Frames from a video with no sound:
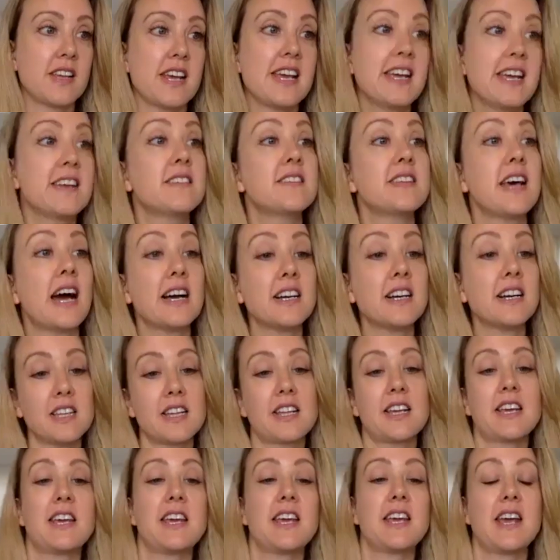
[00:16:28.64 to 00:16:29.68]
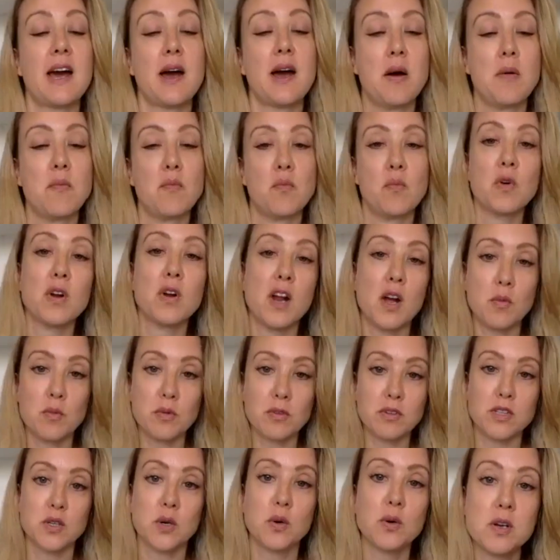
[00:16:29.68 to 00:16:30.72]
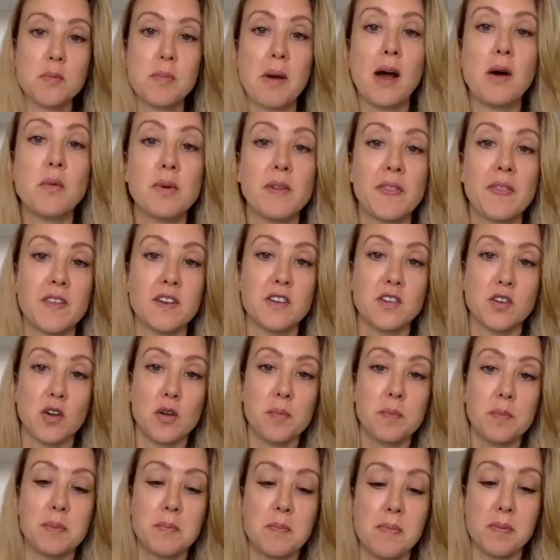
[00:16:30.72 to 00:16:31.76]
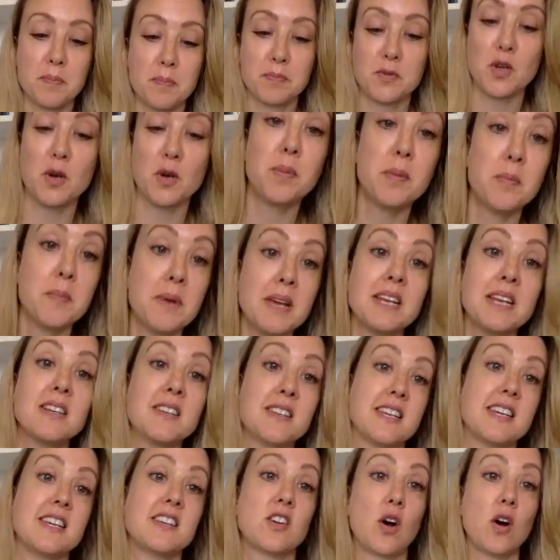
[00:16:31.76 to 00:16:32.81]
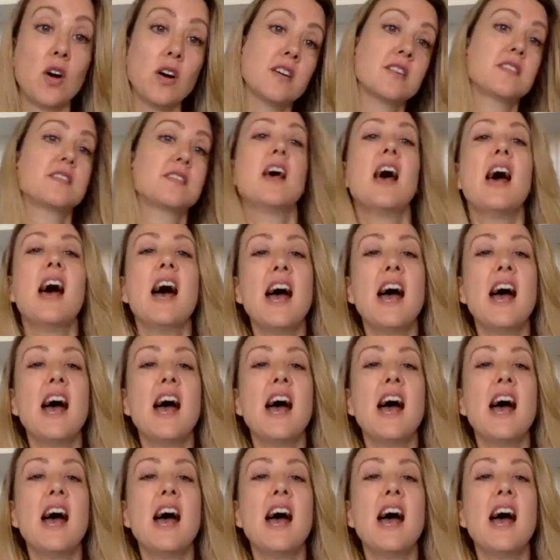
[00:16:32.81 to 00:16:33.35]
exactly what I will talk about with the dopamine detox,